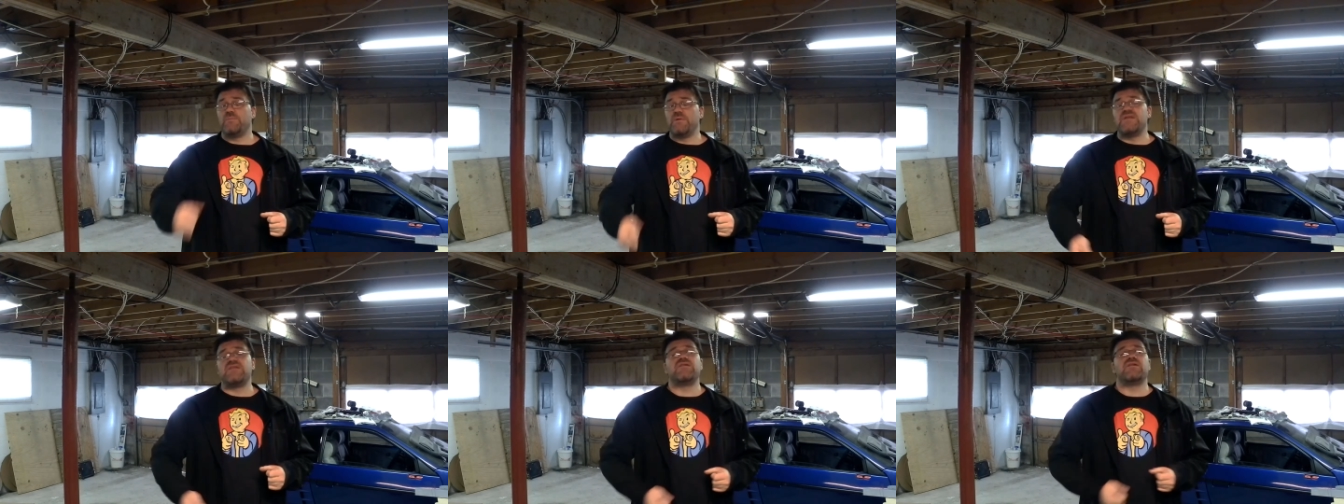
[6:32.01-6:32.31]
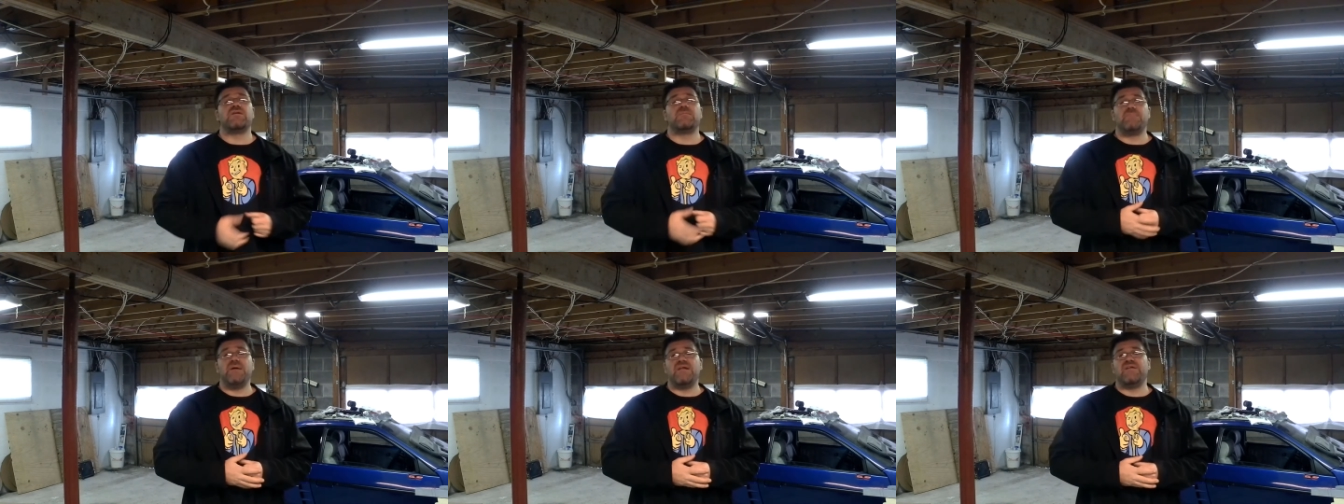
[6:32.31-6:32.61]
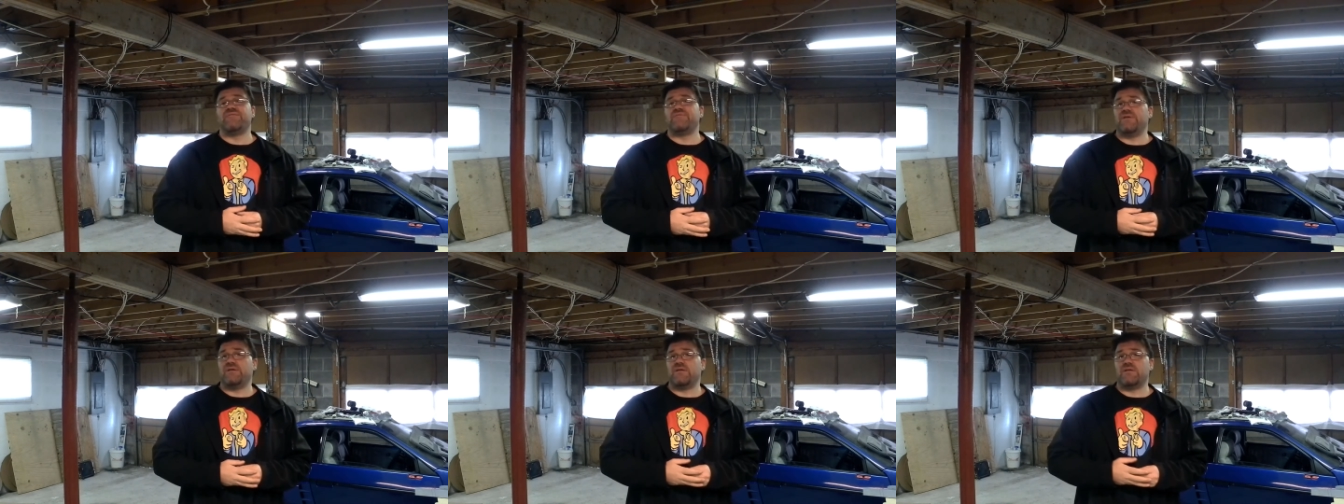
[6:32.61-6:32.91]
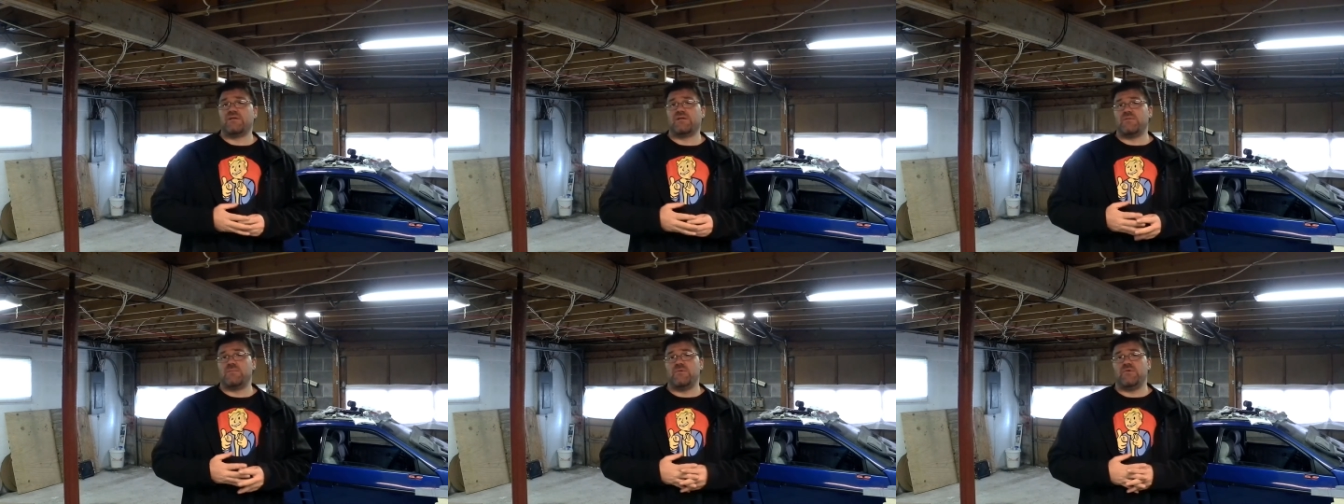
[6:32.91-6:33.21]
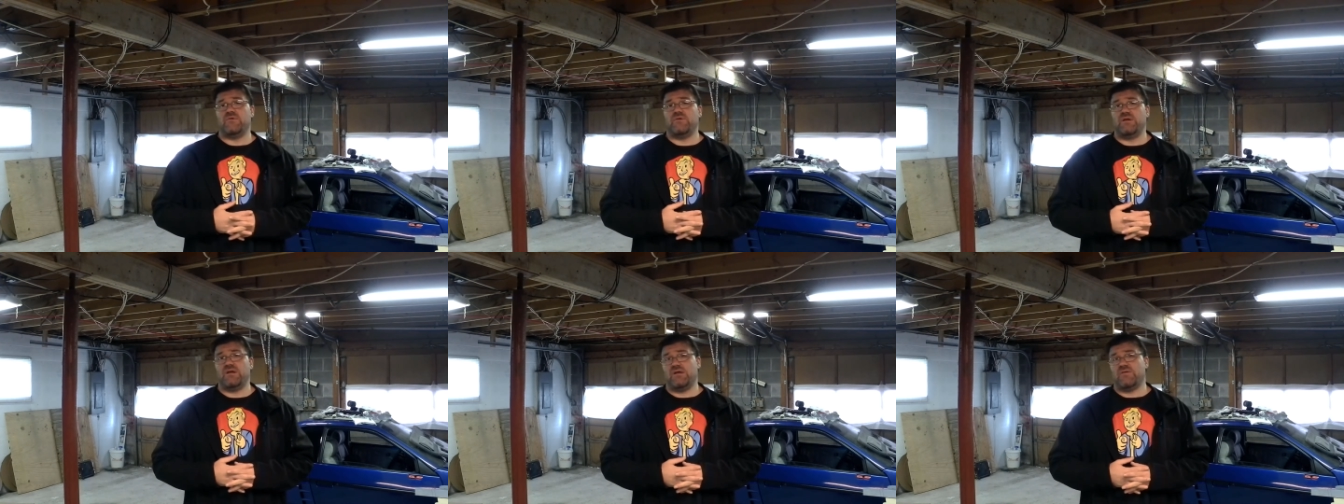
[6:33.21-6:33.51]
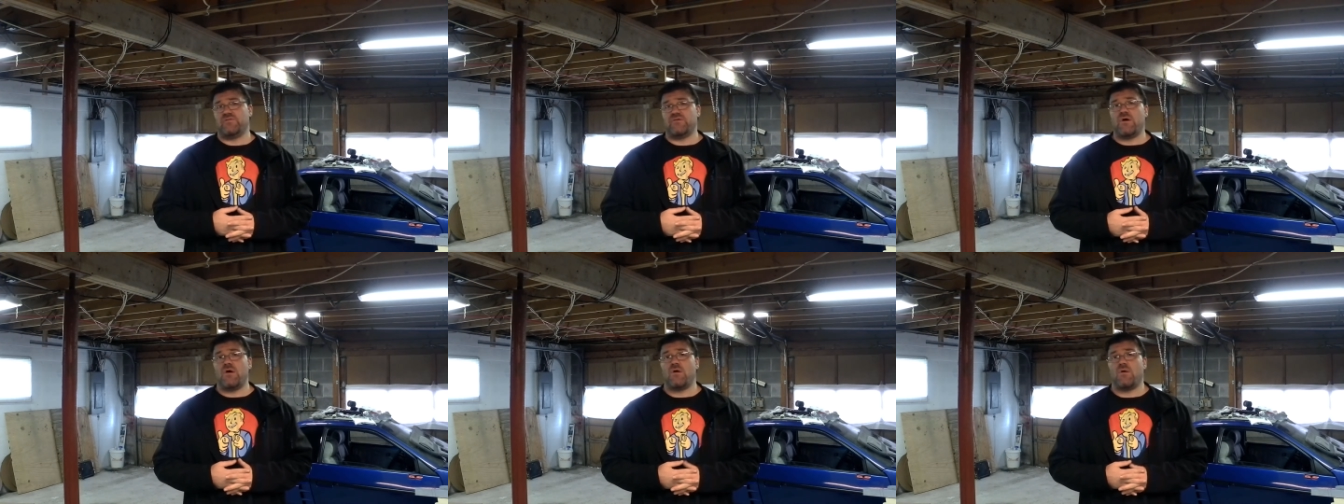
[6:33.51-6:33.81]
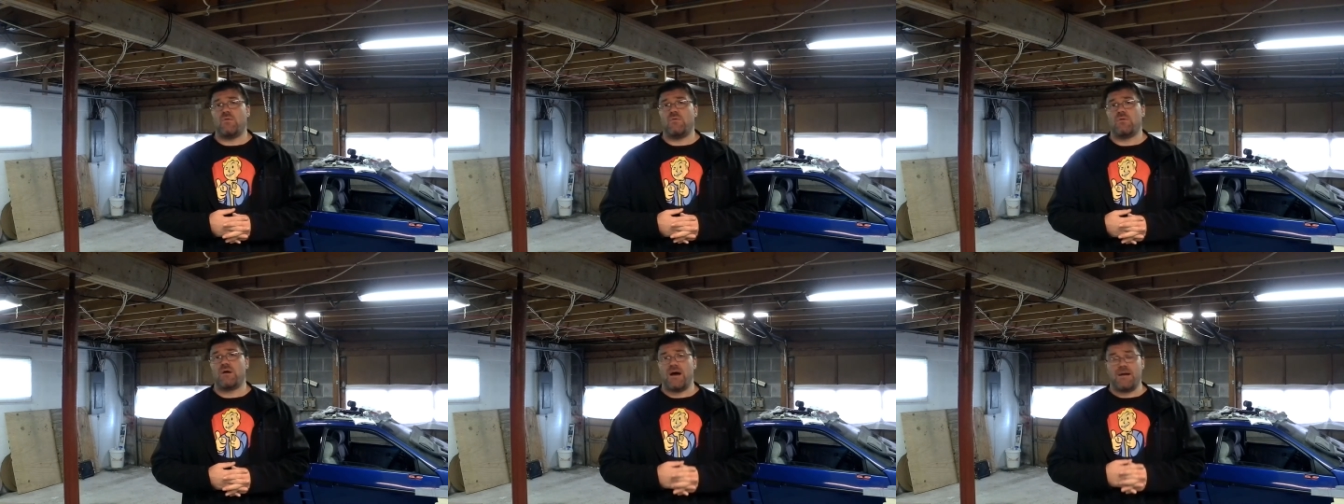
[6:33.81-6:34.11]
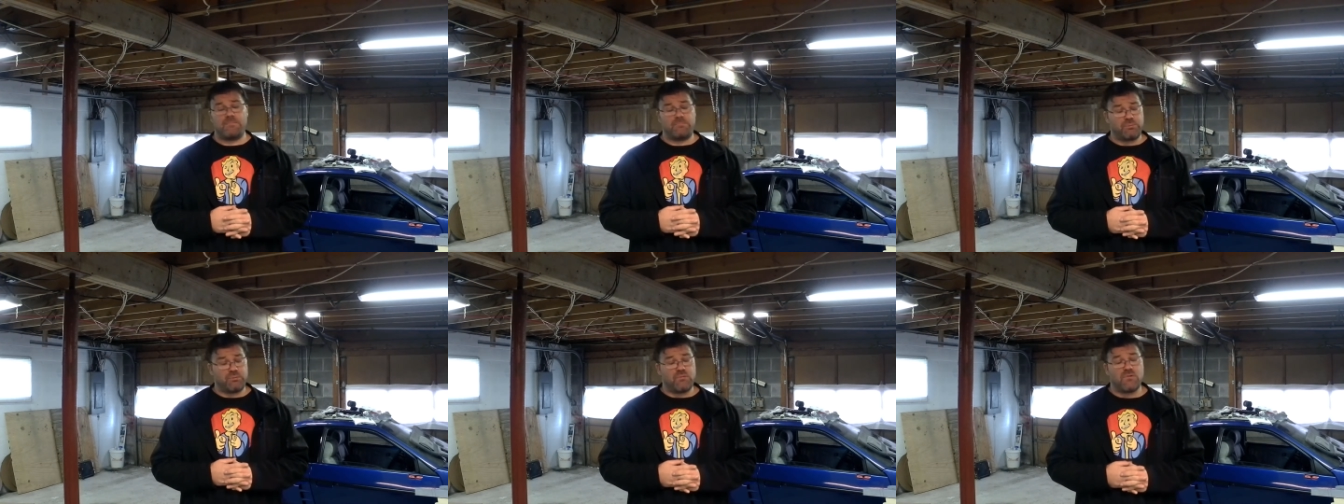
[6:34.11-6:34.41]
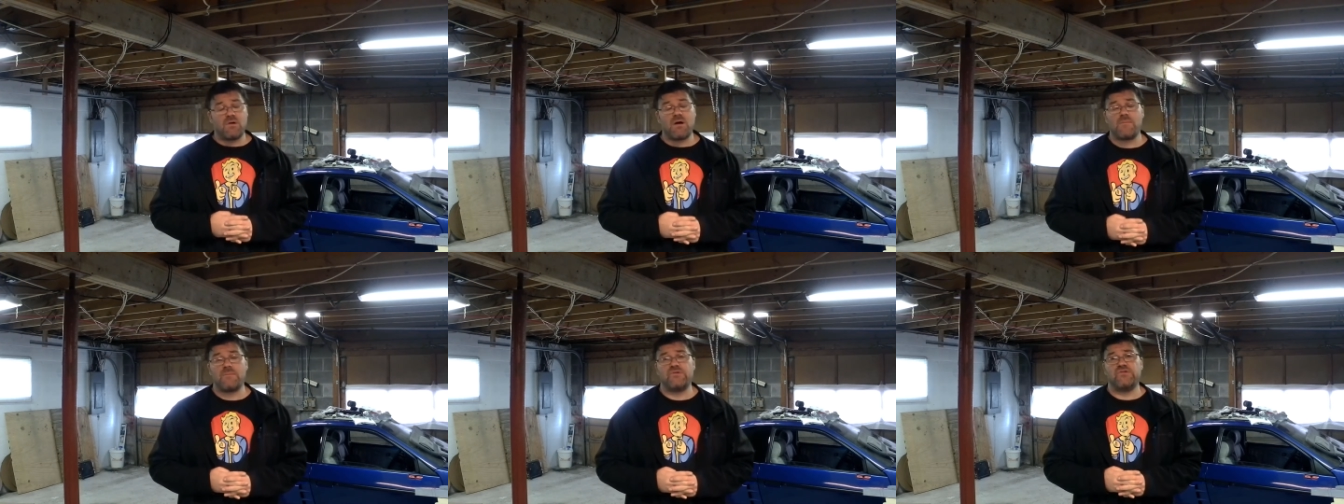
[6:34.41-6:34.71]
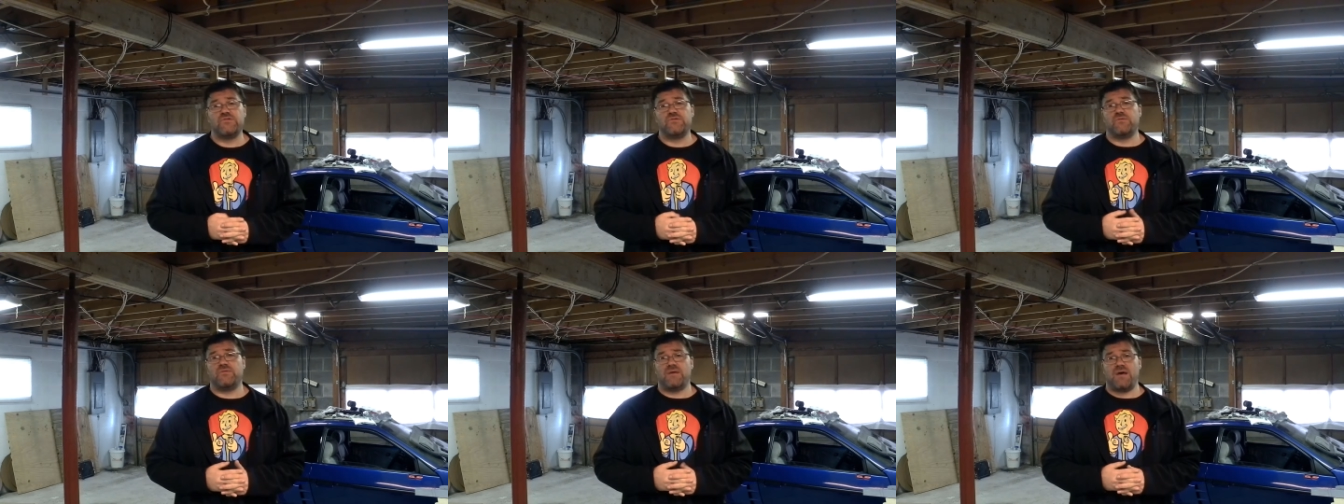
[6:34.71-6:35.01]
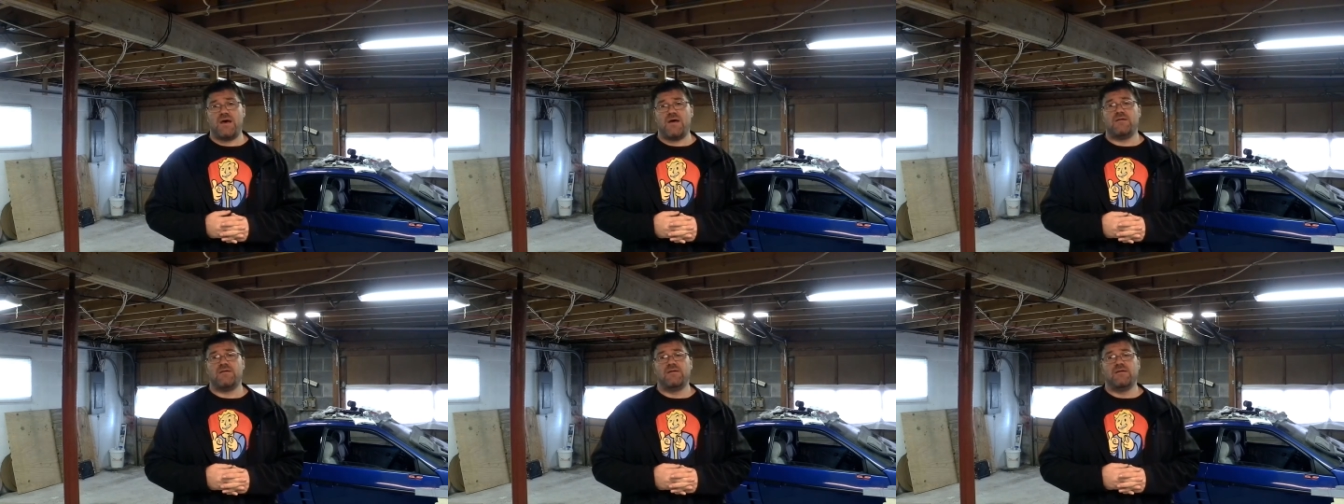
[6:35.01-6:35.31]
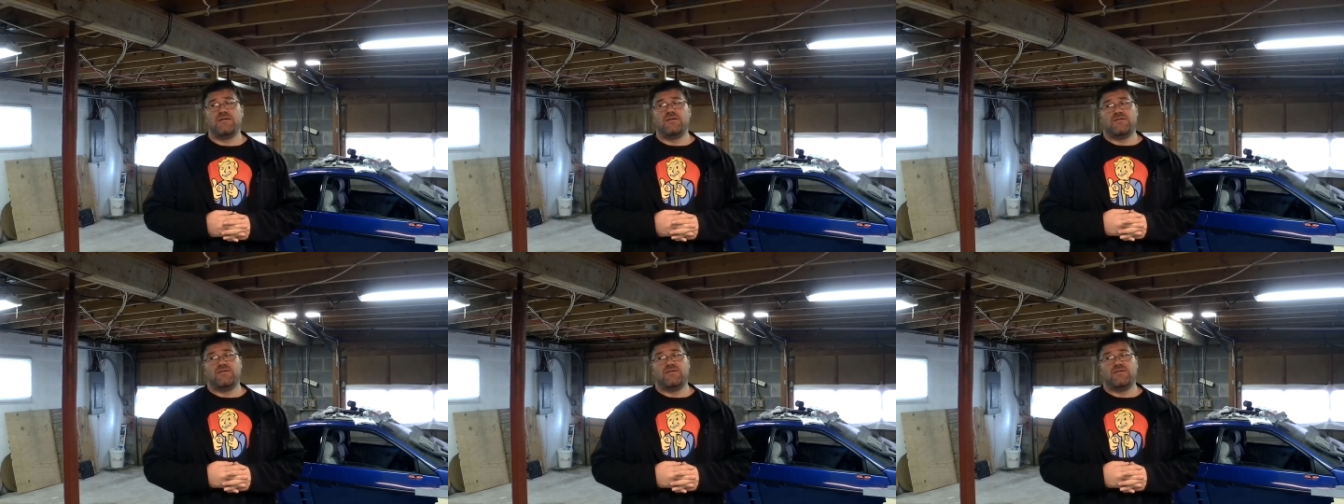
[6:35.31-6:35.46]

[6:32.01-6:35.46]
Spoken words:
be to the benefit of the community as a whole. I promise you that.